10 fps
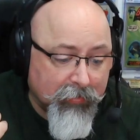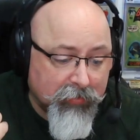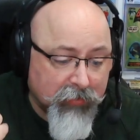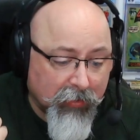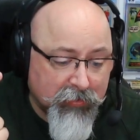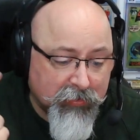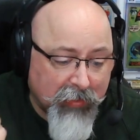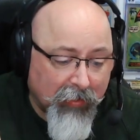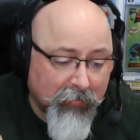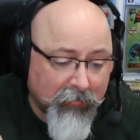a
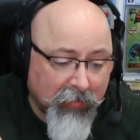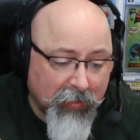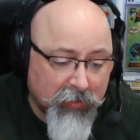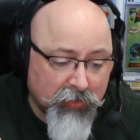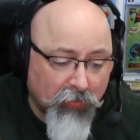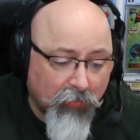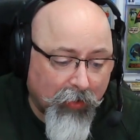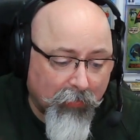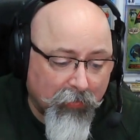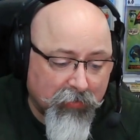Stan Lee story
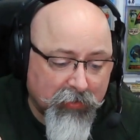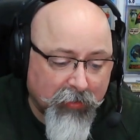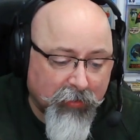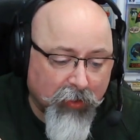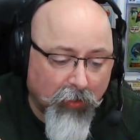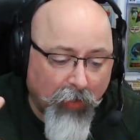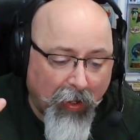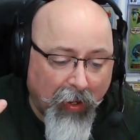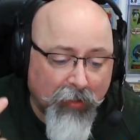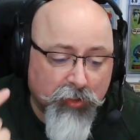with Ditko
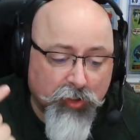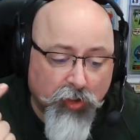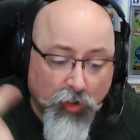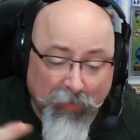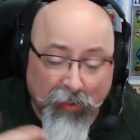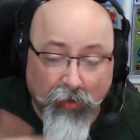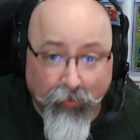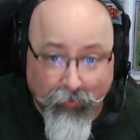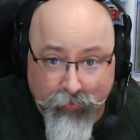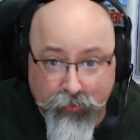and Kirby art.